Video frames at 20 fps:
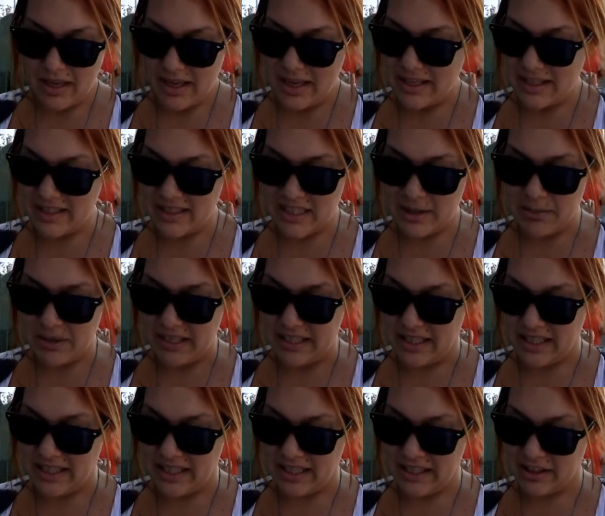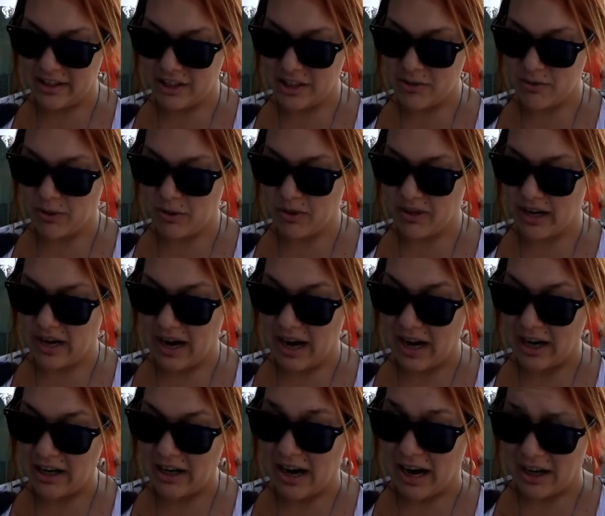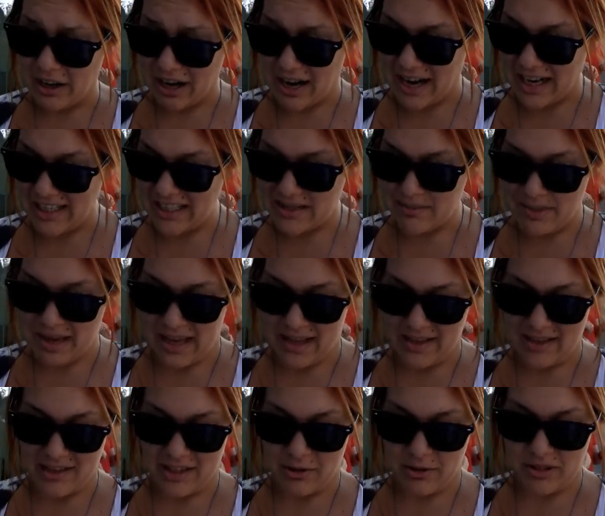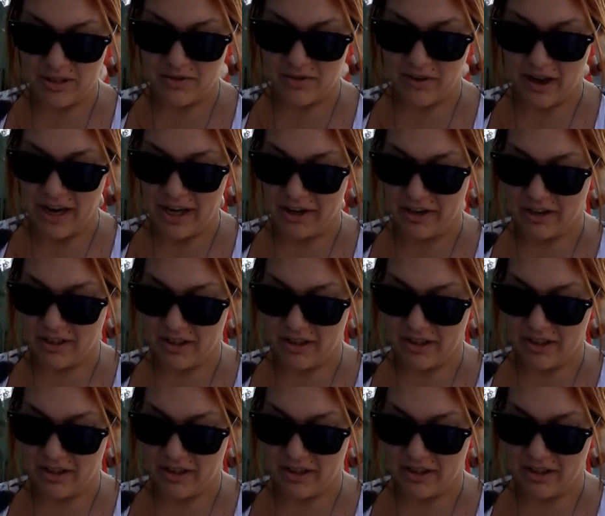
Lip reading: He didn't speak any English, but when our eyes met, there was fire